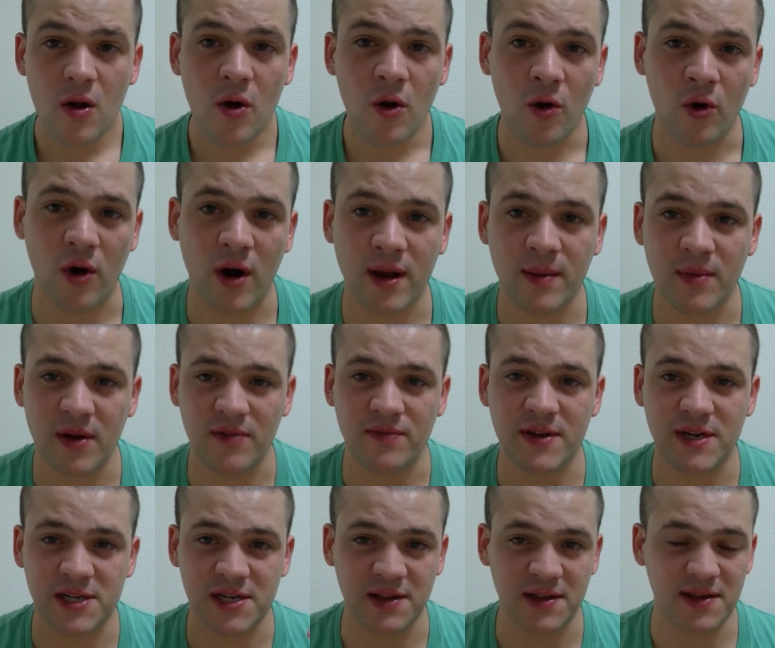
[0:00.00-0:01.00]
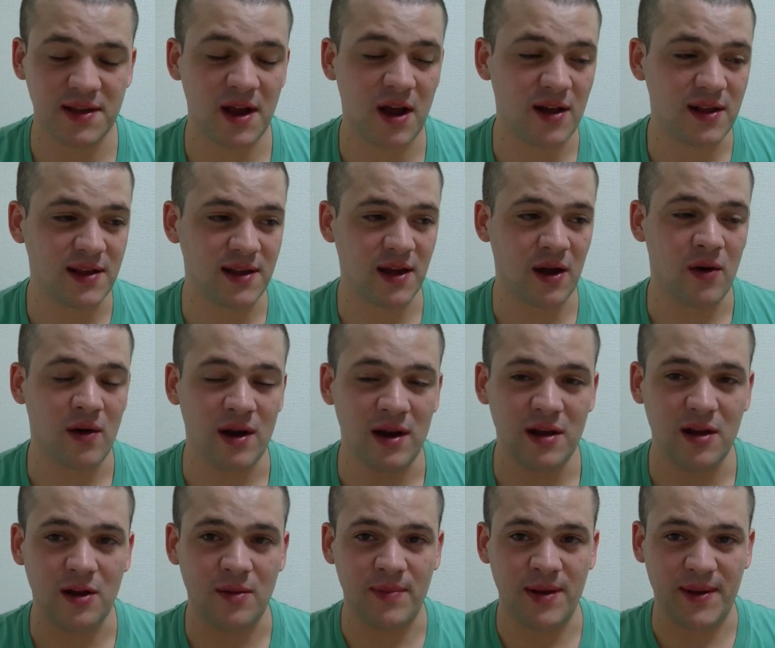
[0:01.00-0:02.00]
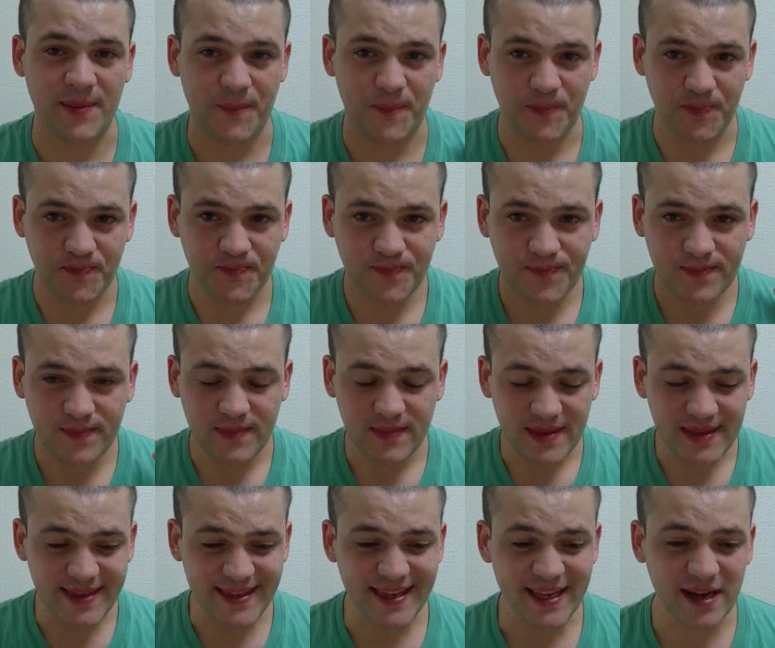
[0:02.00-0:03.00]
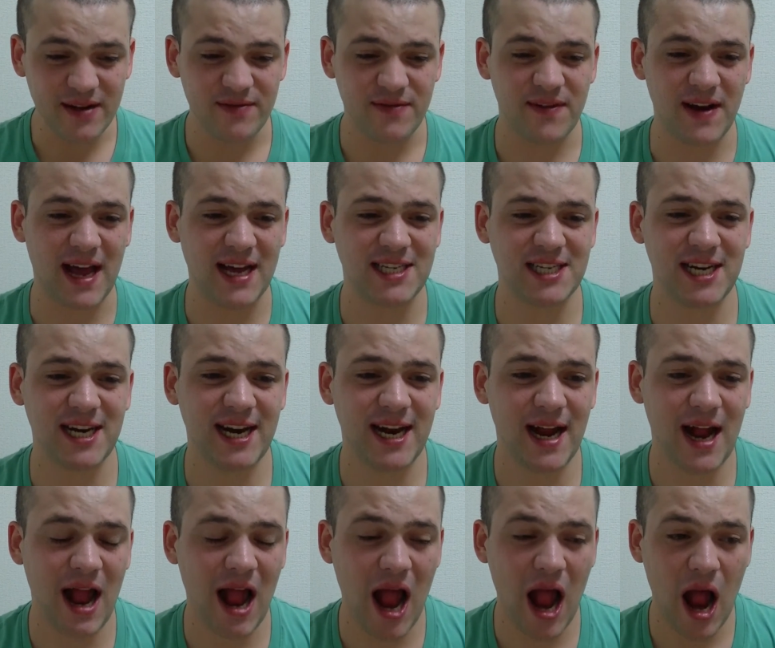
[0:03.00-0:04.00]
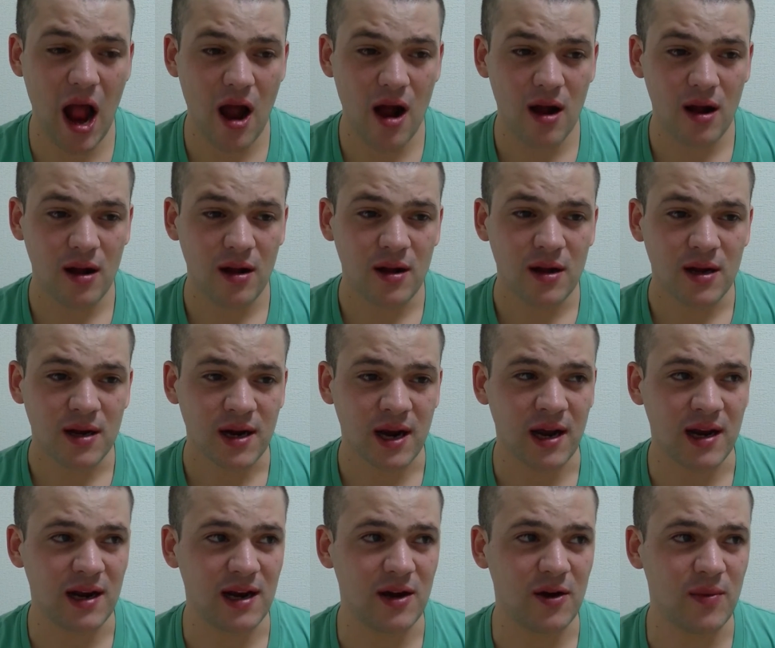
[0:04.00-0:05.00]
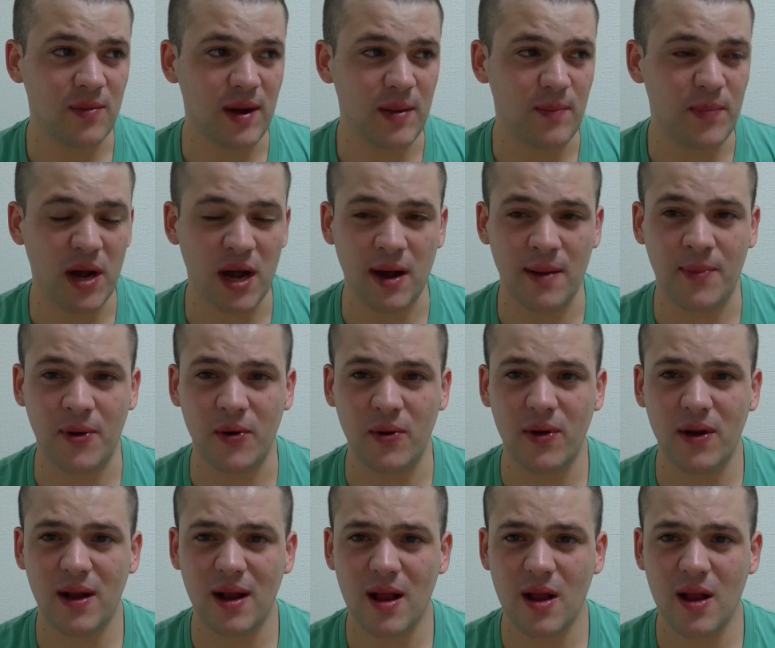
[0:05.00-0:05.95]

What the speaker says: Already my vision's starting to go a little bit flashy, going a little bit purple.